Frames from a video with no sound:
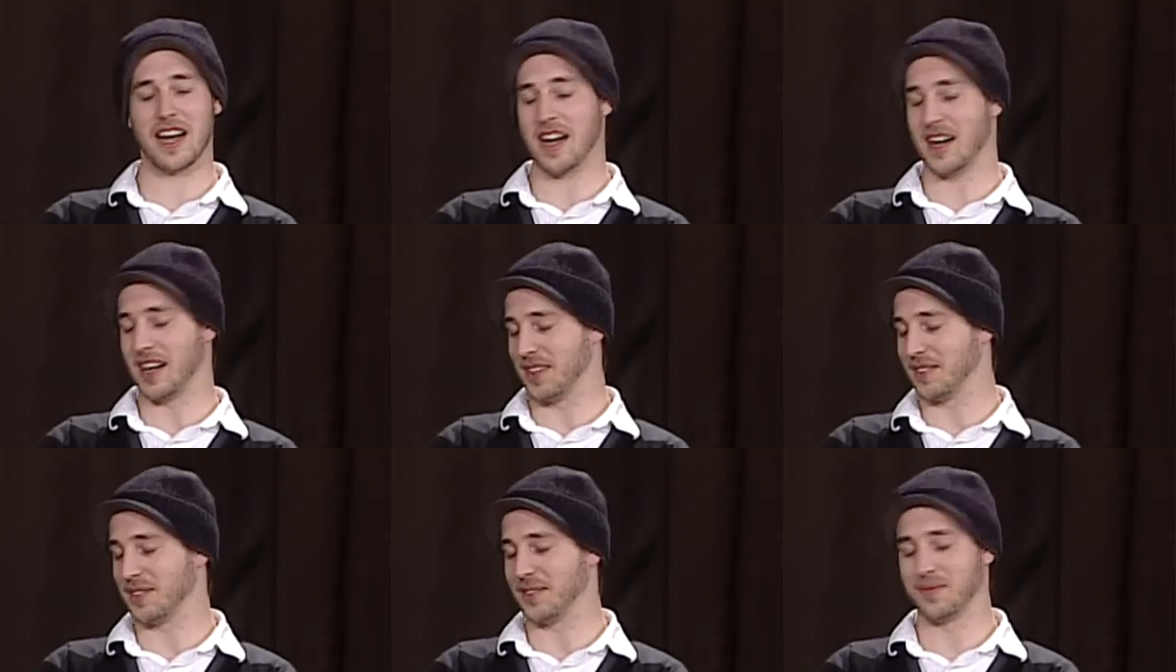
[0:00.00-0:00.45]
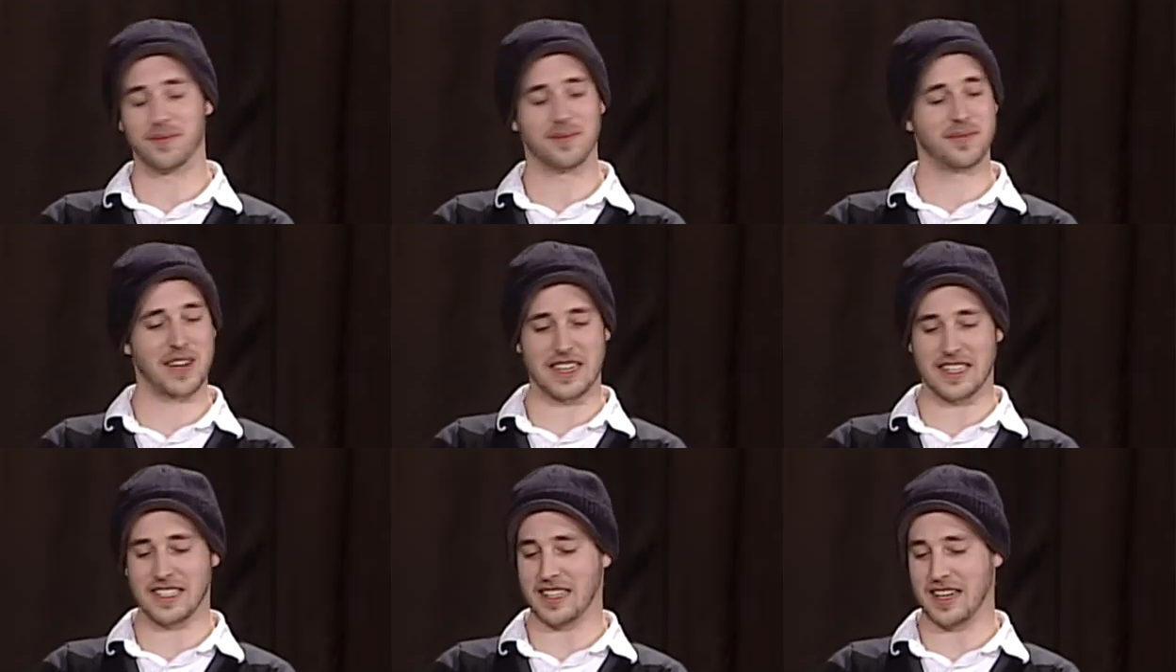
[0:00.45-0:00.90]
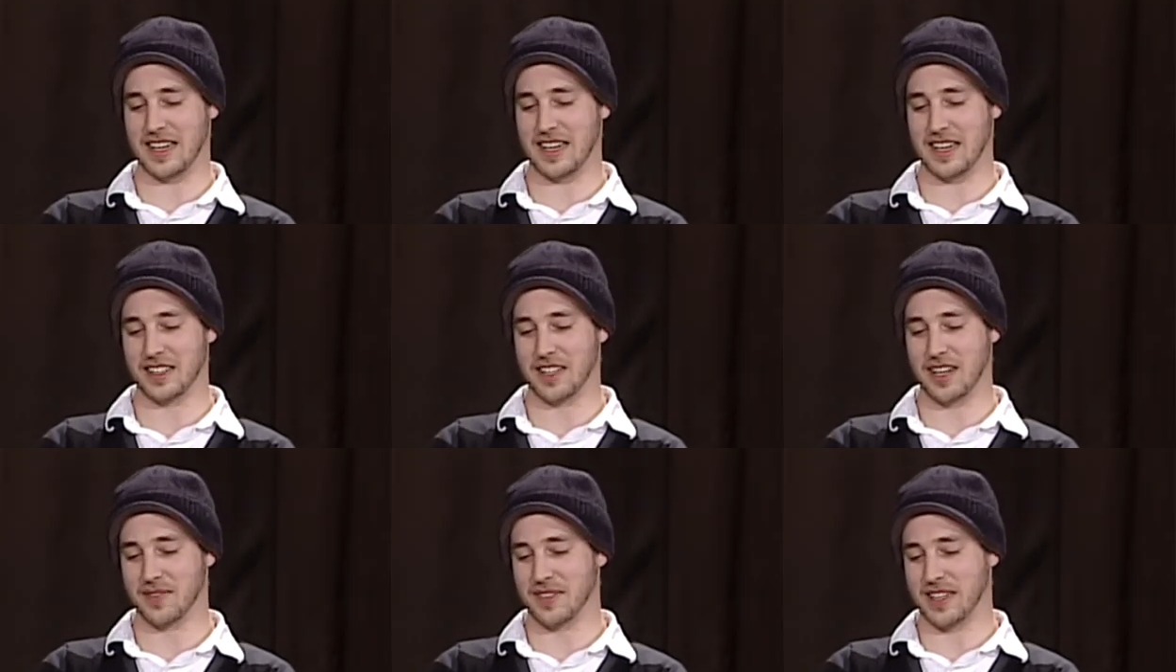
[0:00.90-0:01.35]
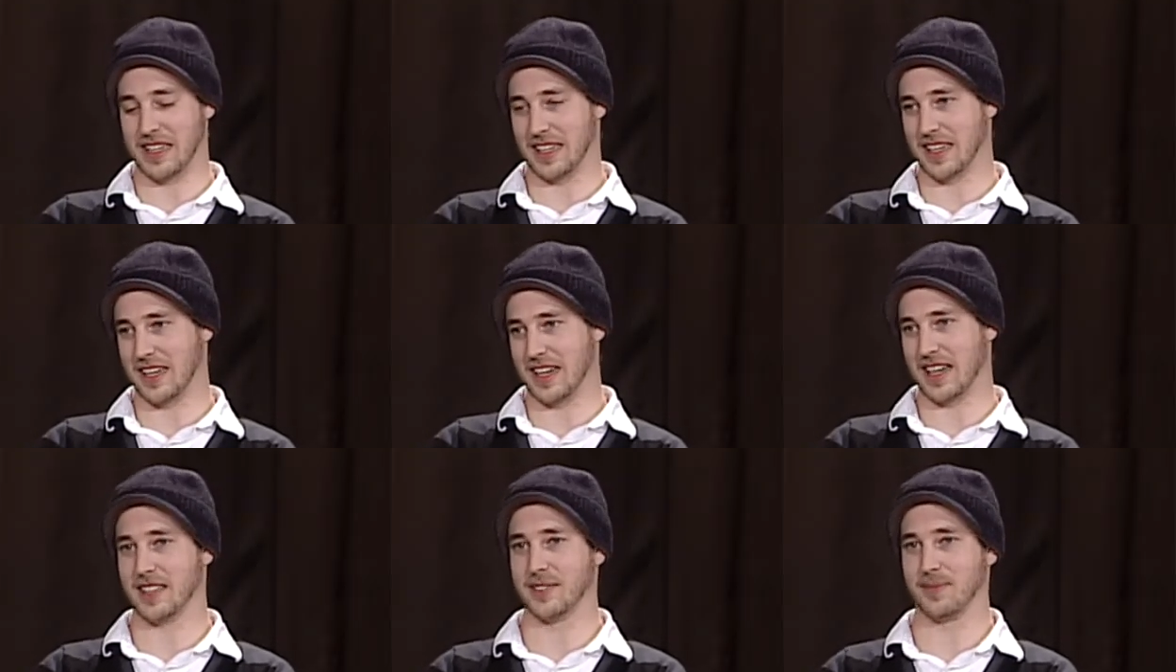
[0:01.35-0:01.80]
Uh, and I loved
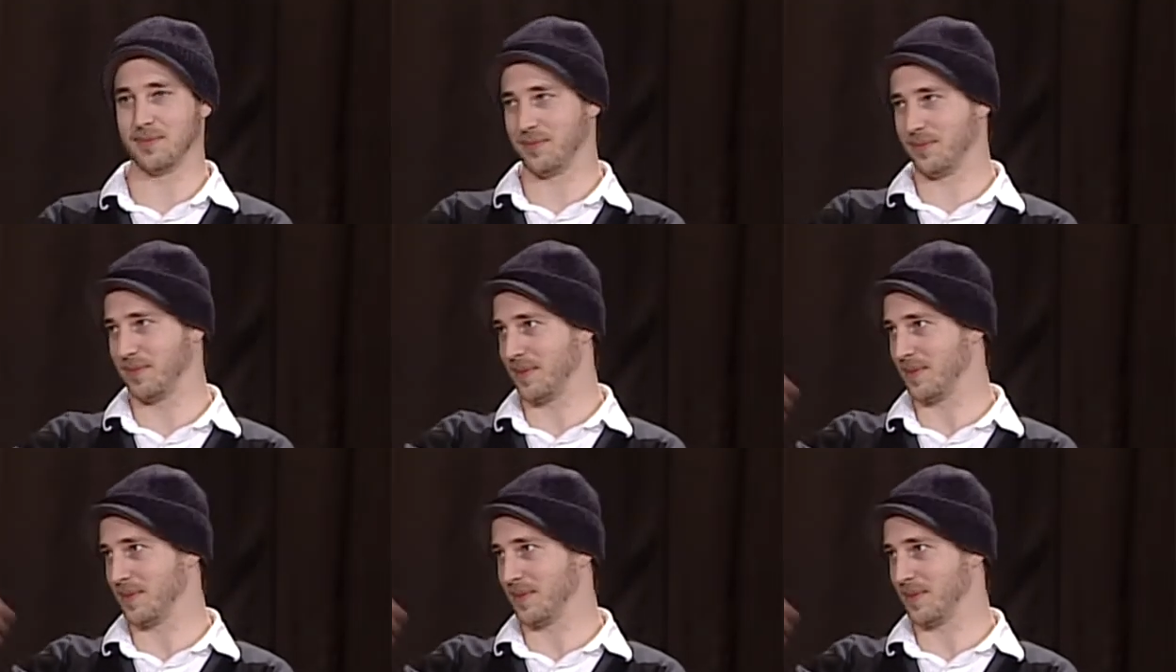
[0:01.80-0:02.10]
it. Uh,